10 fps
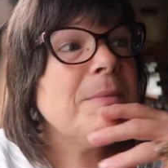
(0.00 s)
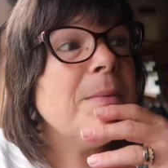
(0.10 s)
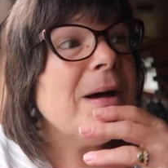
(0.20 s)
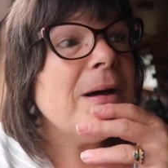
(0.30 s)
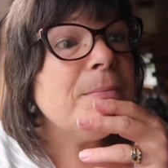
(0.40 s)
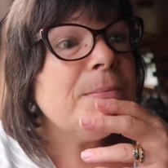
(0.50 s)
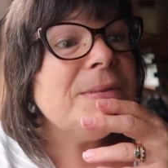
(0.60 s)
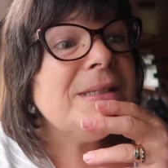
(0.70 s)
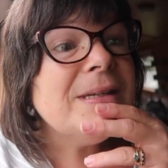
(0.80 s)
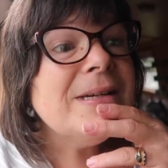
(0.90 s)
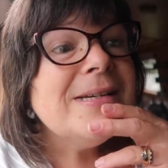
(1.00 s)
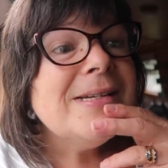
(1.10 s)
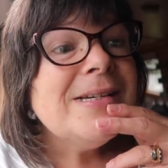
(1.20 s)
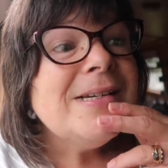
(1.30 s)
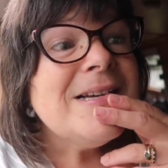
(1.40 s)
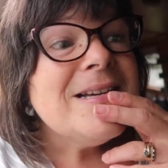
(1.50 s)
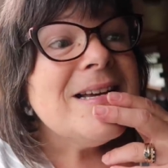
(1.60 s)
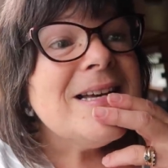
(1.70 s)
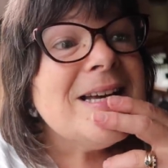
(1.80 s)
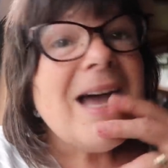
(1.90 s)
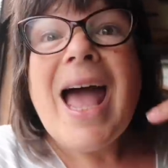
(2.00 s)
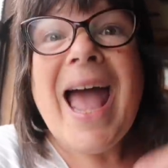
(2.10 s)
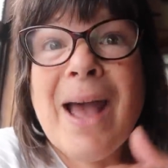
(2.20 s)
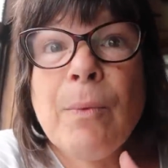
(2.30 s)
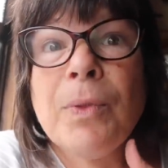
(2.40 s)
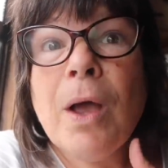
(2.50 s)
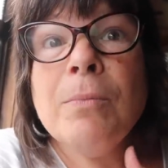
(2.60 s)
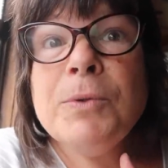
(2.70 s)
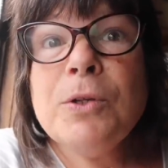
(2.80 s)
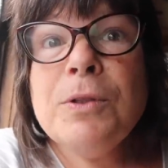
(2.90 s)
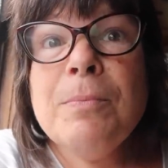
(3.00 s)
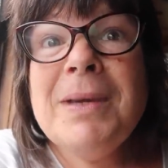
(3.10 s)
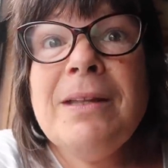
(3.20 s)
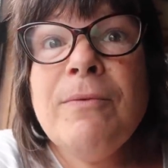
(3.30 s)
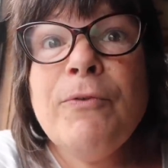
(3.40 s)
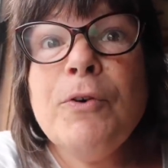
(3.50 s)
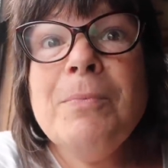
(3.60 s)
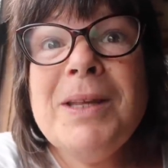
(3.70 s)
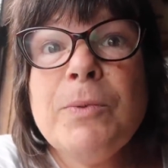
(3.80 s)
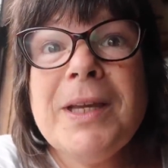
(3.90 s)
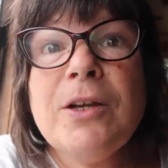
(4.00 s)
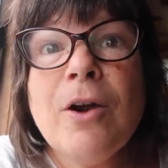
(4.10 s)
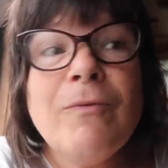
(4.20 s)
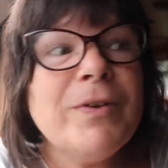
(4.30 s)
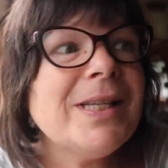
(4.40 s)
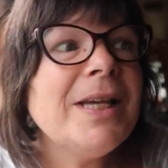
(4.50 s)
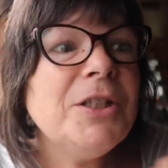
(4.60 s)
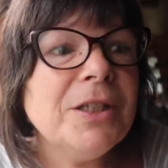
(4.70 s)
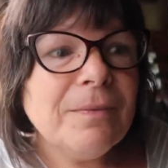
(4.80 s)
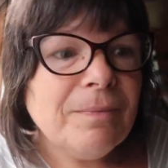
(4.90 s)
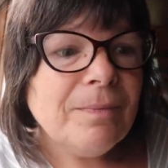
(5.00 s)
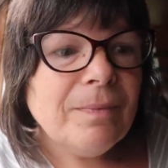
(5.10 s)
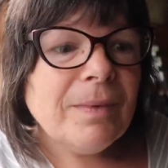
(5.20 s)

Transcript: at my mum's. And I'm doing the meaningful midweek conversation.